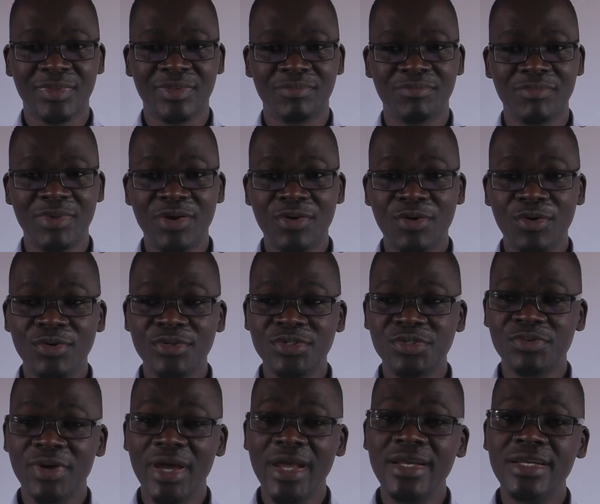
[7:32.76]
because
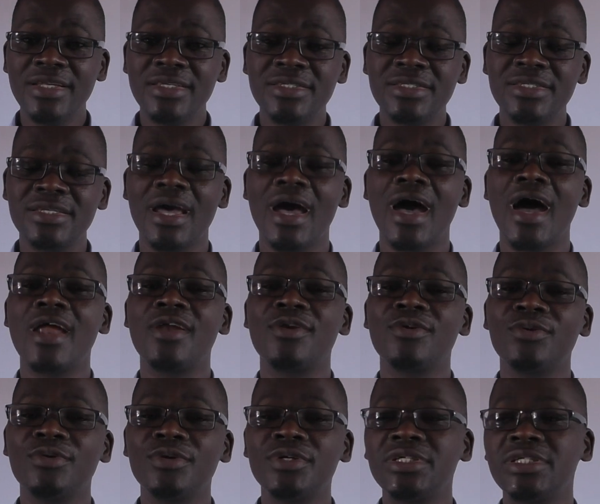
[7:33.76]
strides are
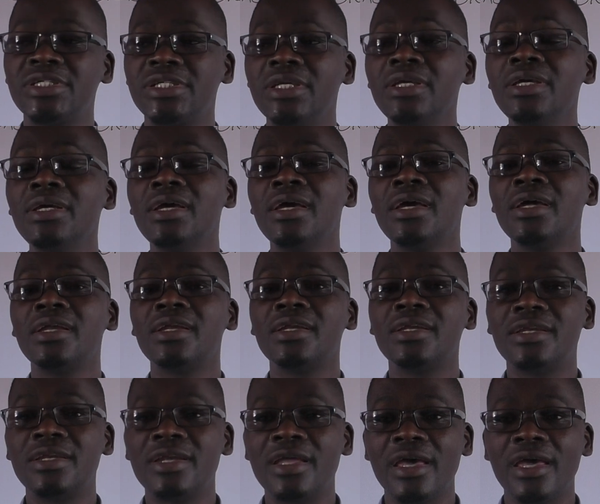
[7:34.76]
not
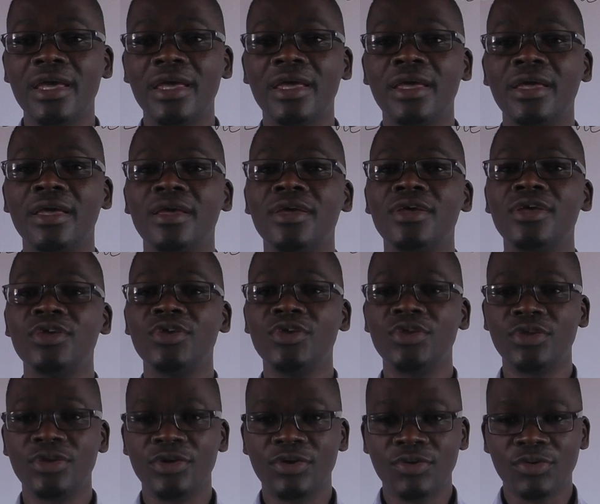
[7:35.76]
the
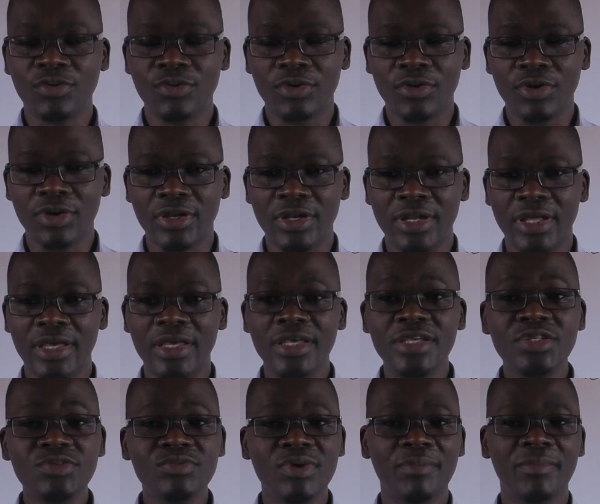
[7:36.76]

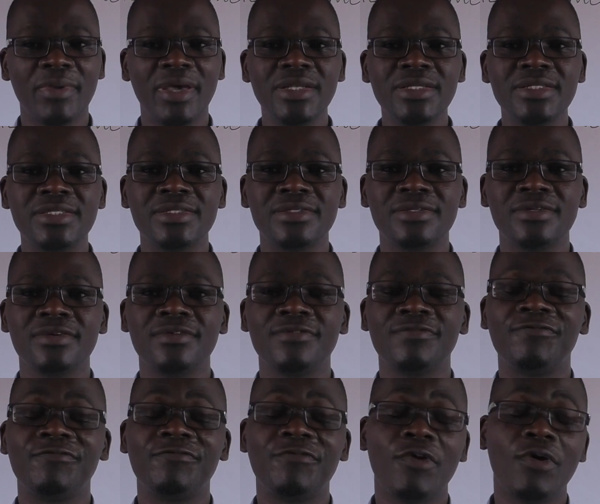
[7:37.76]
instruments
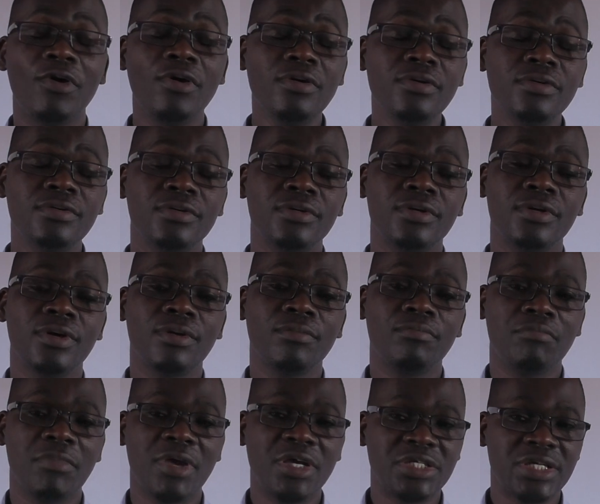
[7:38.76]
for
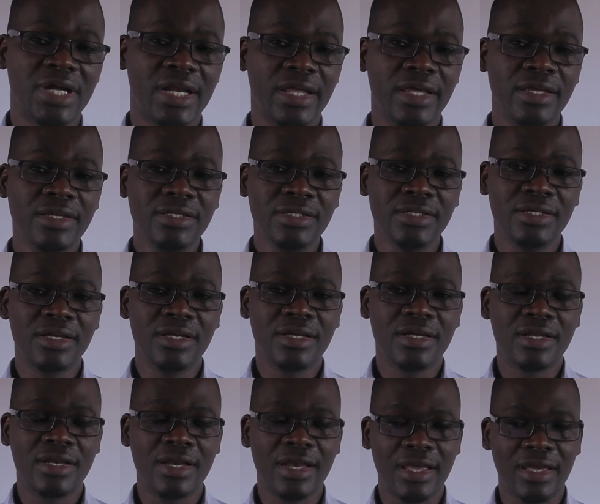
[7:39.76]
measuring
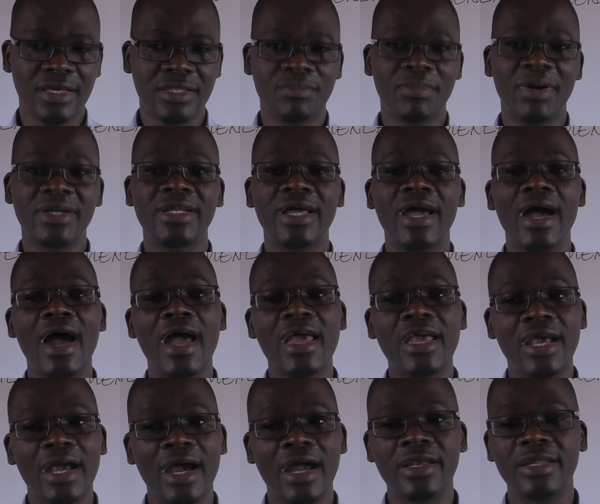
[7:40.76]
length, but
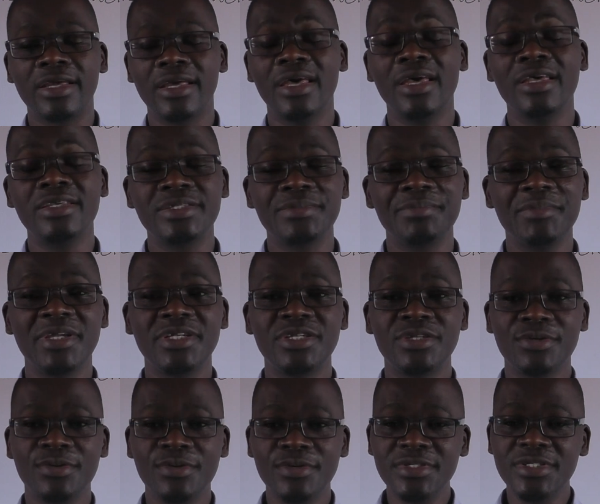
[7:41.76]
I can estimate
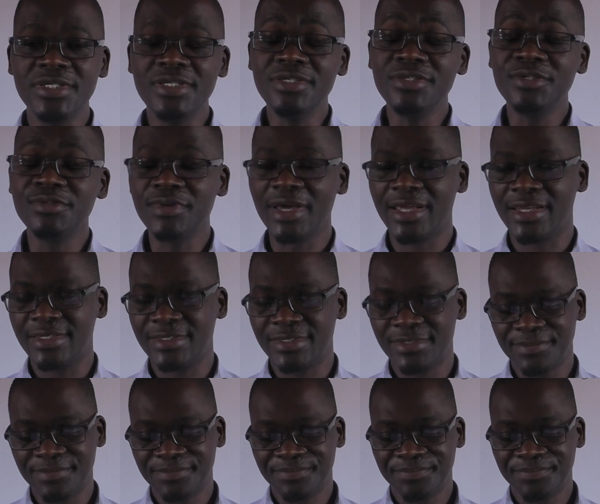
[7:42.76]
using strides.